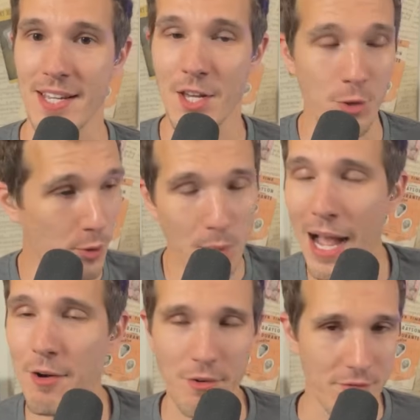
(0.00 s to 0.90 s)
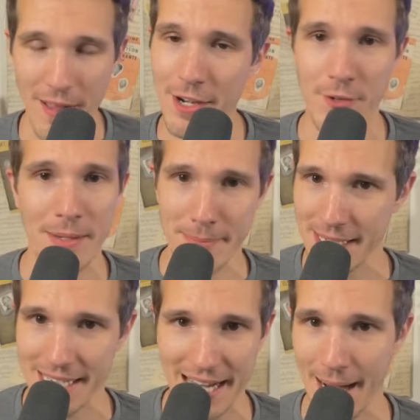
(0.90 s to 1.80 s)
throughout veteran
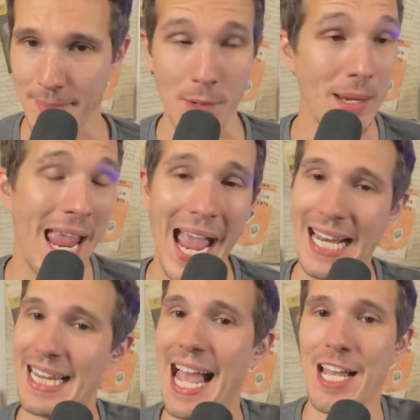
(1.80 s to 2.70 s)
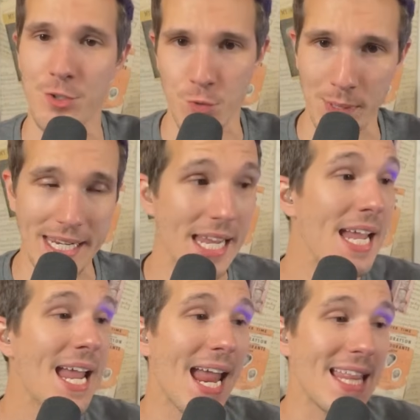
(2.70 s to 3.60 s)
minicamp that we had last week.
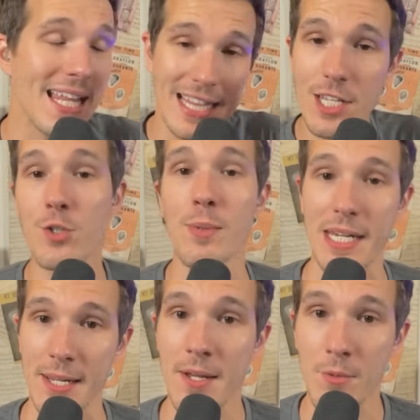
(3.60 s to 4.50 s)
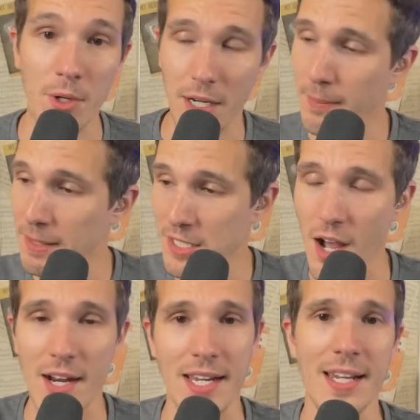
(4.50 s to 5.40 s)
And then this week, we're going to be
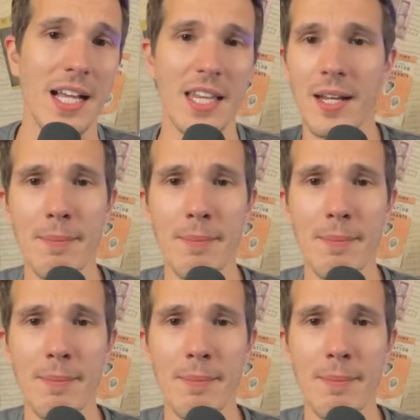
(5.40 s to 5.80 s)
talking a little bit